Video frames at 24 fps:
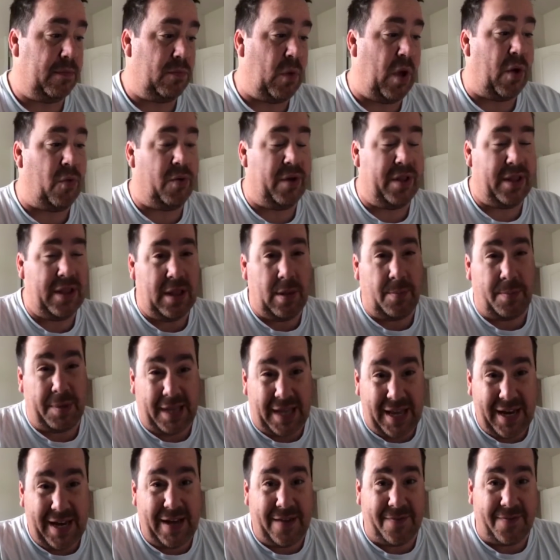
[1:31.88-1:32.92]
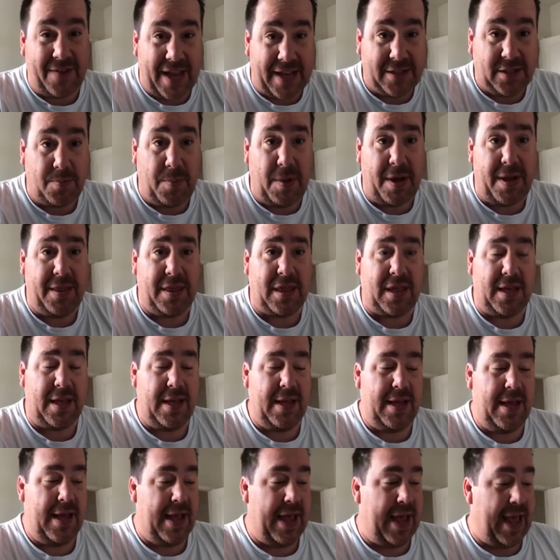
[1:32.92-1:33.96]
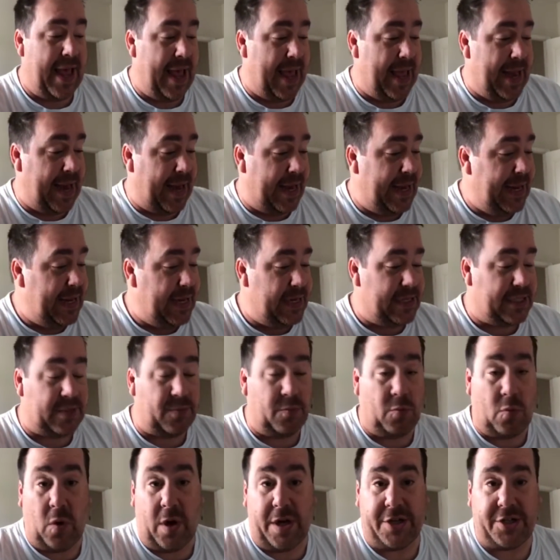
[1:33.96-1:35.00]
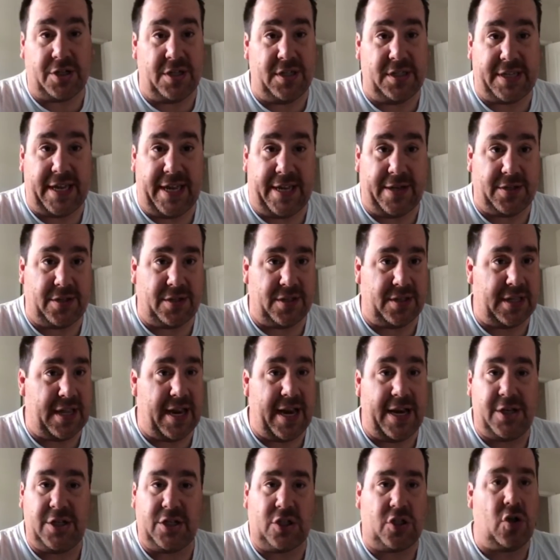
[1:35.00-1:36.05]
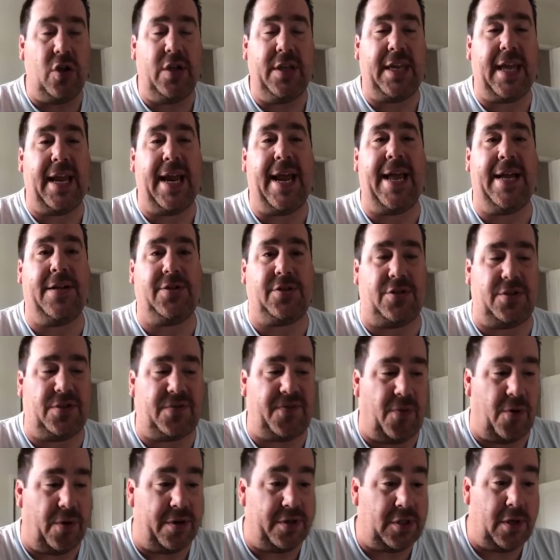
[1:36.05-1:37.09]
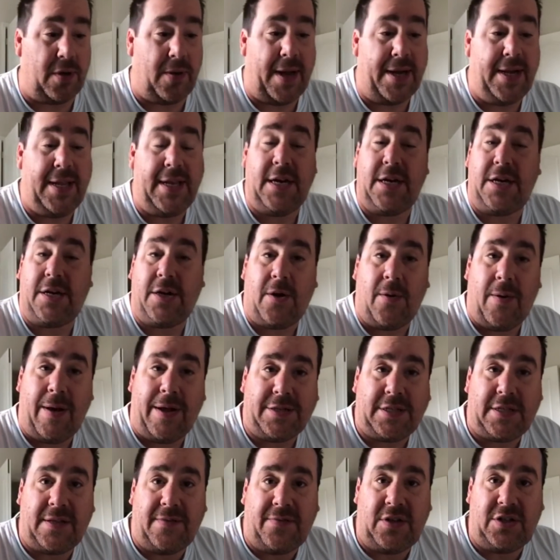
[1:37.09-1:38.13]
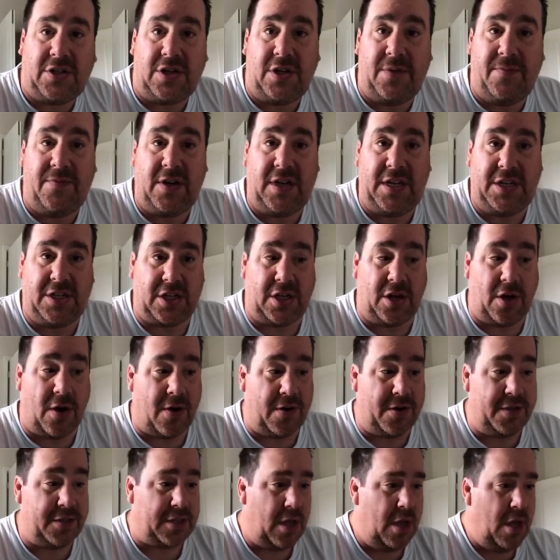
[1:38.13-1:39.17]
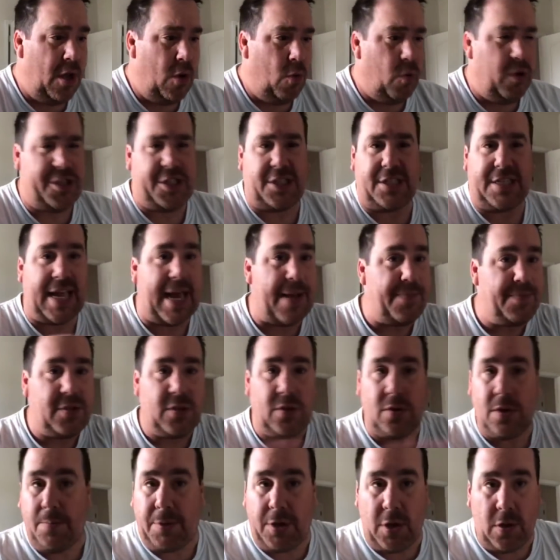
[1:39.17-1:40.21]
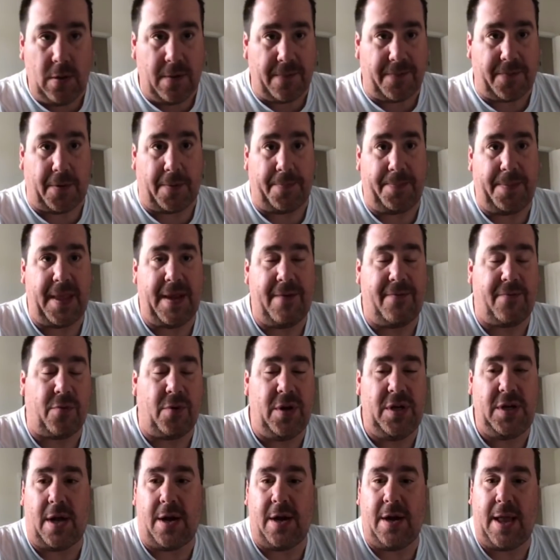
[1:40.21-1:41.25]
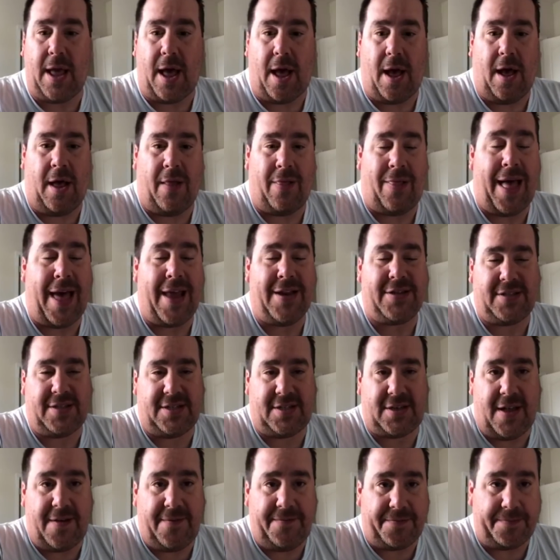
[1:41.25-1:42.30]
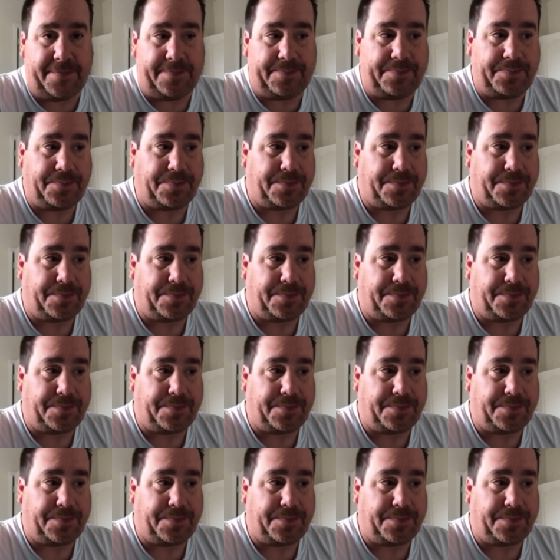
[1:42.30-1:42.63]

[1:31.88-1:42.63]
Well, really the beginning of next month. And I needed some questions answered that I just couldn't get answers for. So I needed to go out to the Venetian Gardens, which is absolutely beautiful. They've redone a lot of stuff.